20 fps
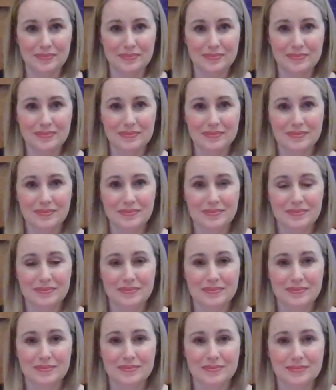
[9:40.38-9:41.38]

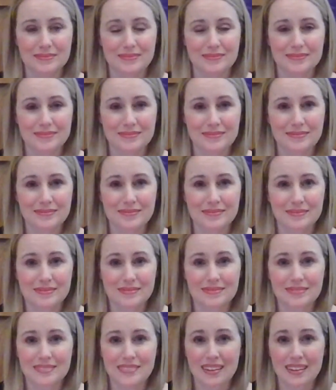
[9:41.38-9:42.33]
[no speech]